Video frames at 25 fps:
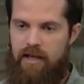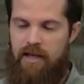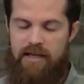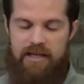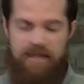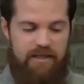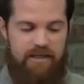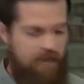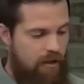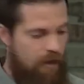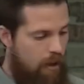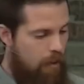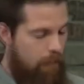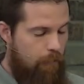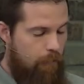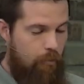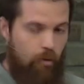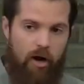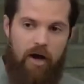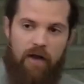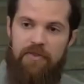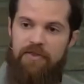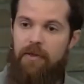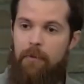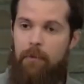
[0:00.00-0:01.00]
He
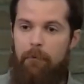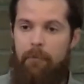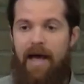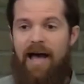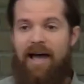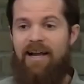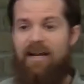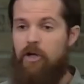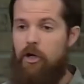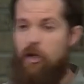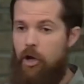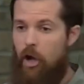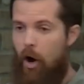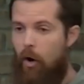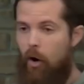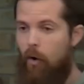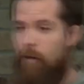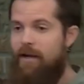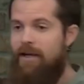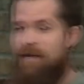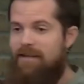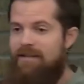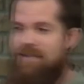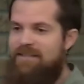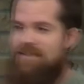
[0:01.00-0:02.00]
brought them back
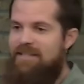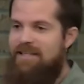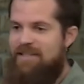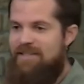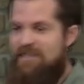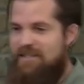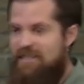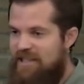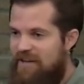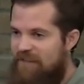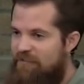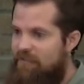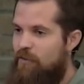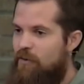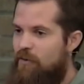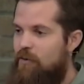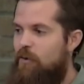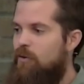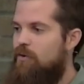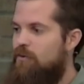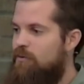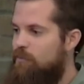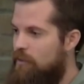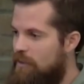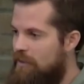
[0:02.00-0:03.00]
knowing that this
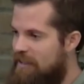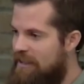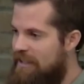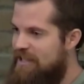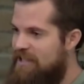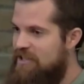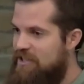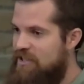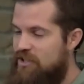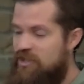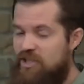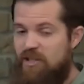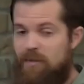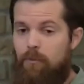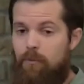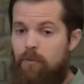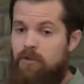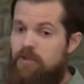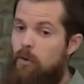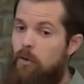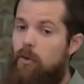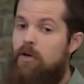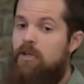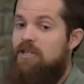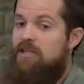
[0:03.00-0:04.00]
difficult relationship
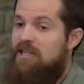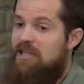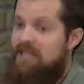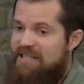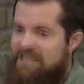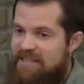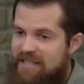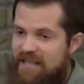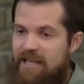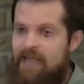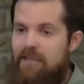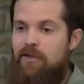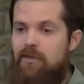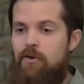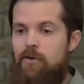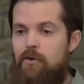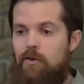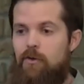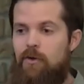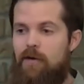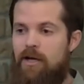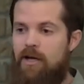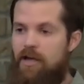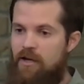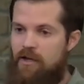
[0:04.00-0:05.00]
was going to
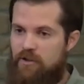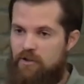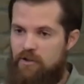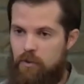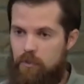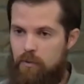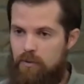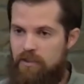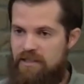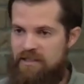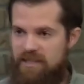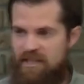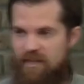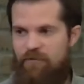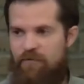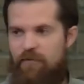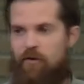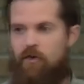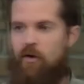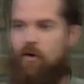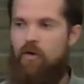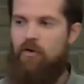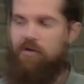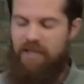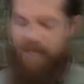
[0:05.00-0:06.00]
continue to be
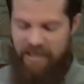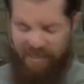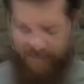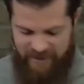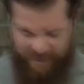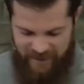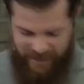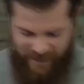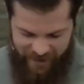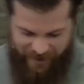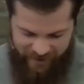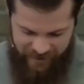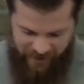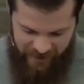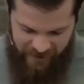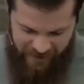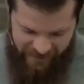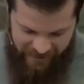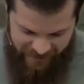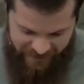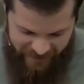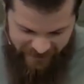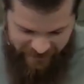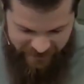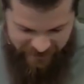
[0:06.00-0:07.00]
difficult, and yet
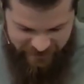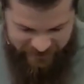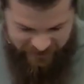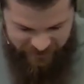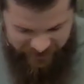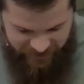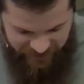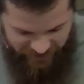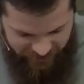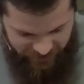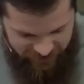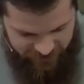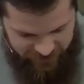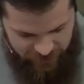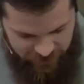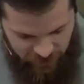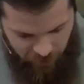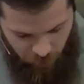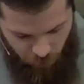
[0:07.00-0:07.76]
he sticks